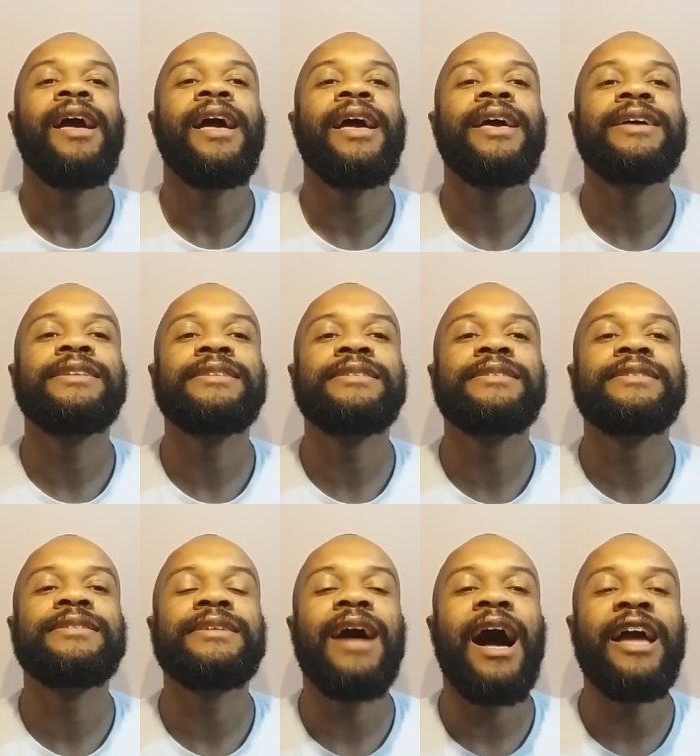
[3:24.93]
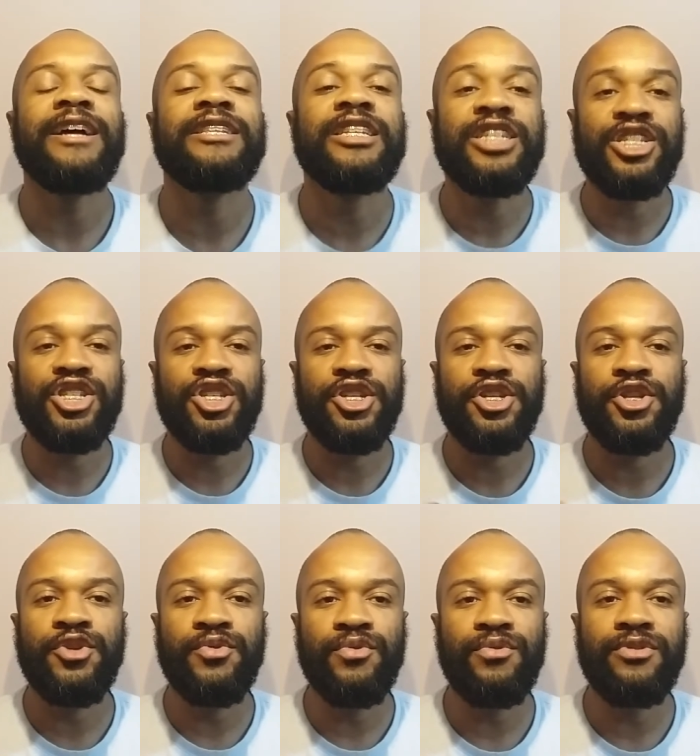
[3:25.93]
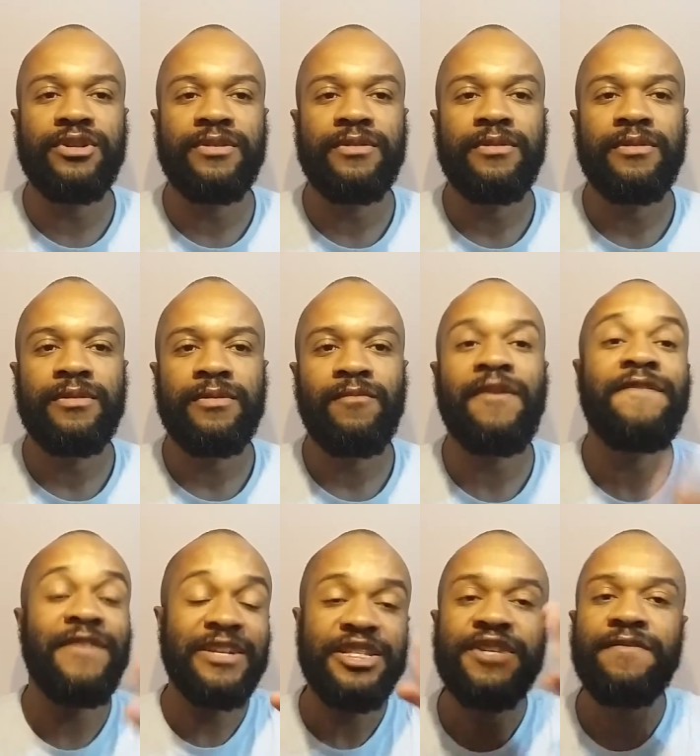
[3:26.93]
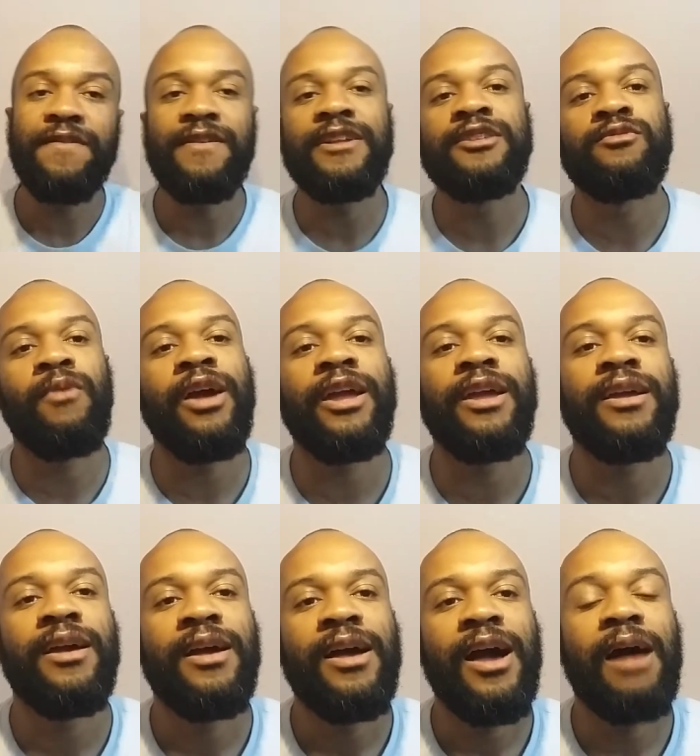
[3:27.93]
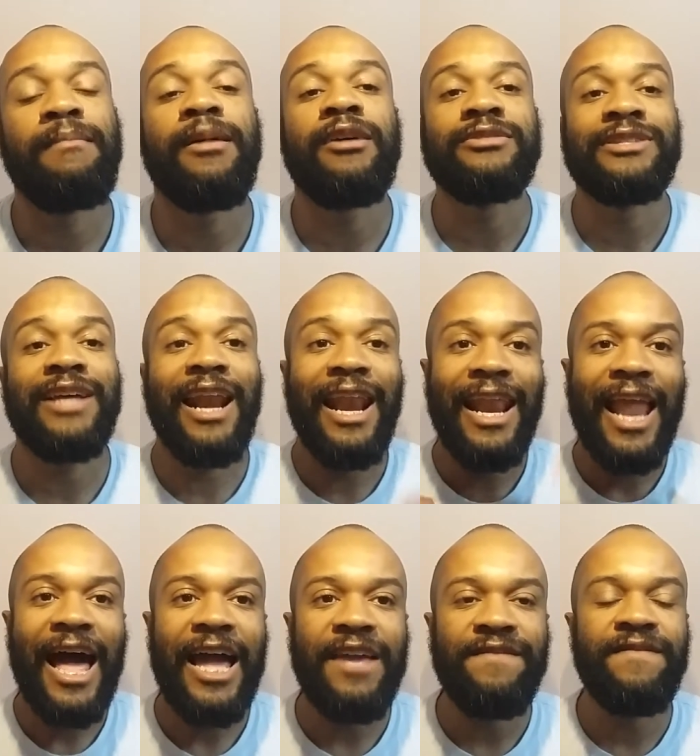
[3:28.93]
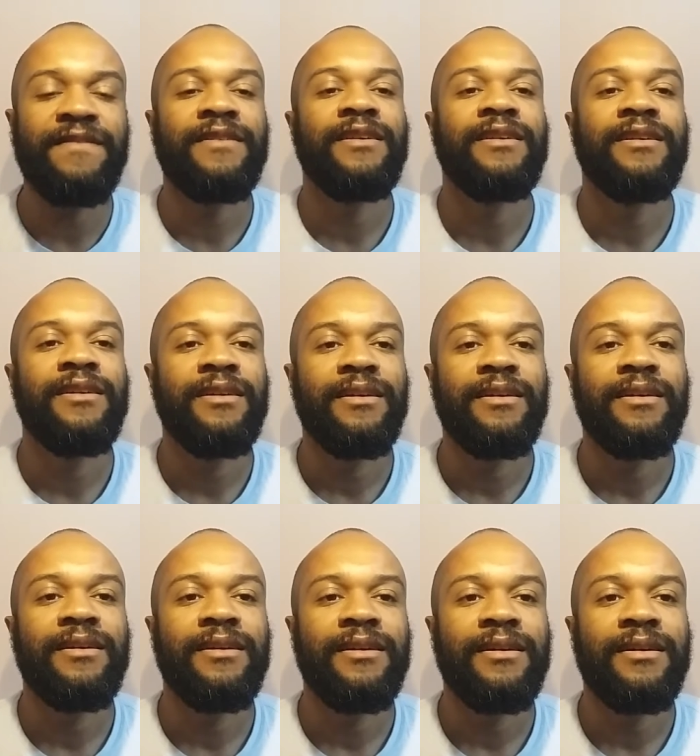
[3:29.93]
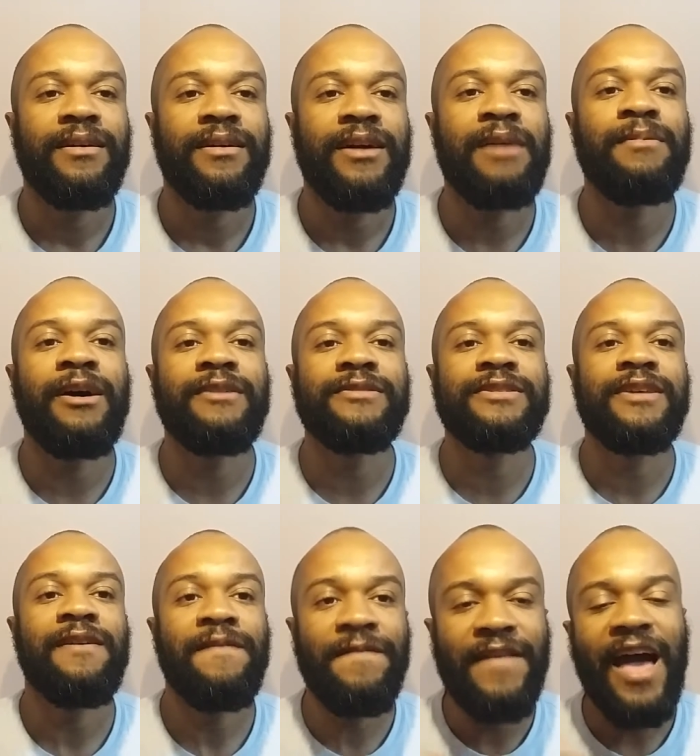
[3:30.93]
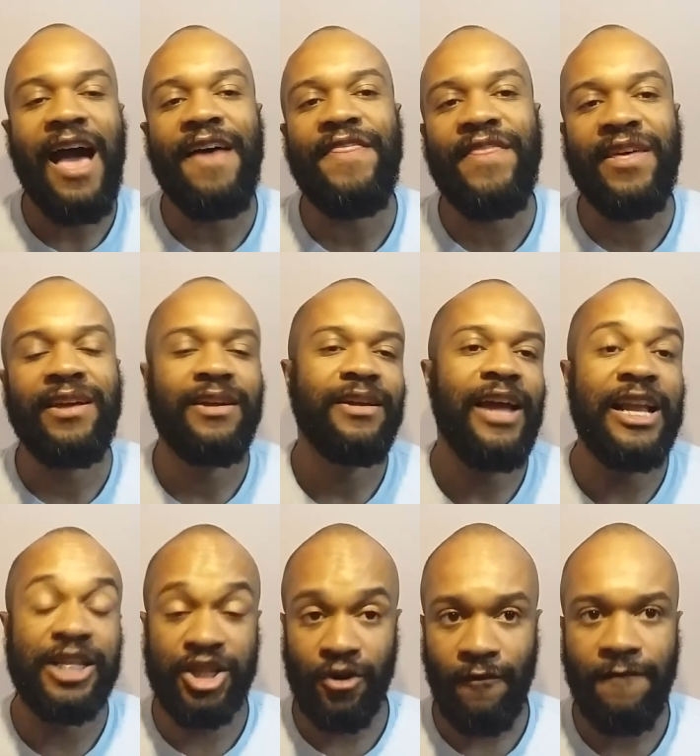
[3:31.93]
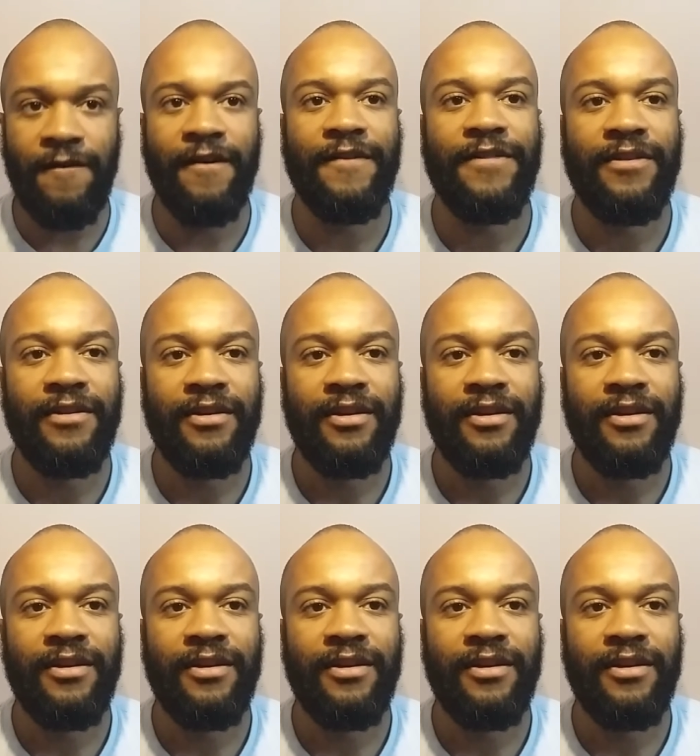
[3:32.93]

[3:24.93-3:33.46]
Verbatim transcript: And I understood with a different way about life, about death, and so forth.